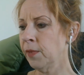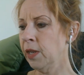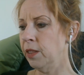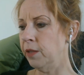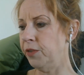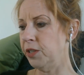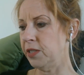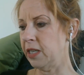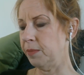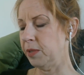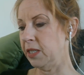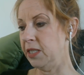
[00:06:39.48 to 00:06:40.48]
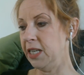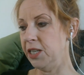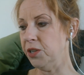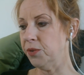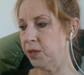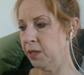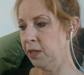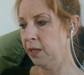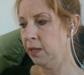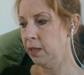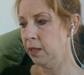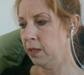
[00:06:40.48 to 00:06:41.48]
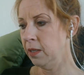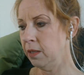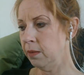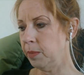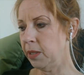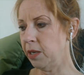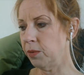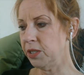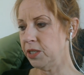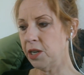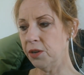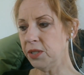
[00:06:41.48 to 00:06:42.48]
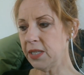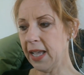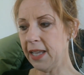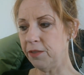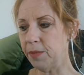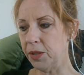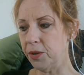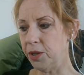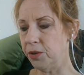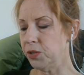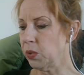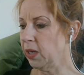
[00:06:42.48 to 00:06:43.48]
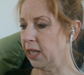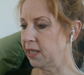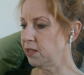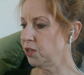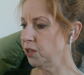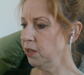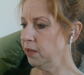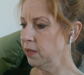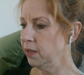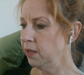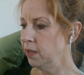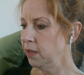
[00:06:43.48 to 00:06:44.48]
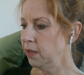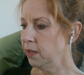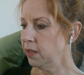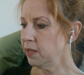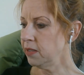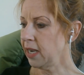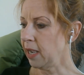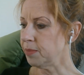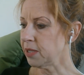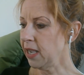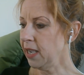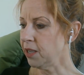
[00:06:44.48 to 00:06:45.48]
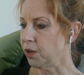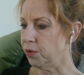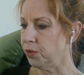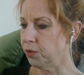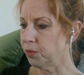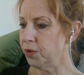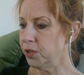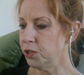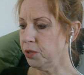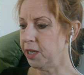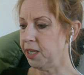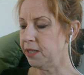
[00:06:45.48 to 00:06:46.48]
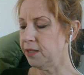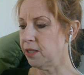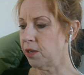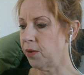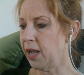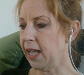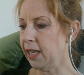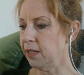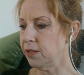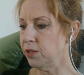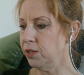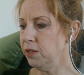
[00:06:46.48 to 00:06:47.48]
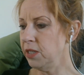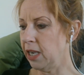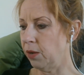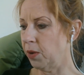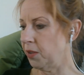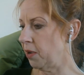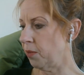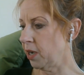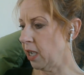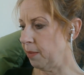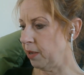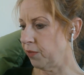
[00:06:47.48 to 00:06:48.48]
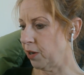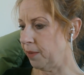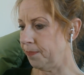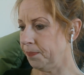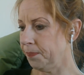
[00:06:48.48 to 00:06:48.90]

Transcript: The footsteps continued, but there was no sign of Mother Goose or Lester. The steps echoed through the trees, so Alex couldn't tell where they were coming from.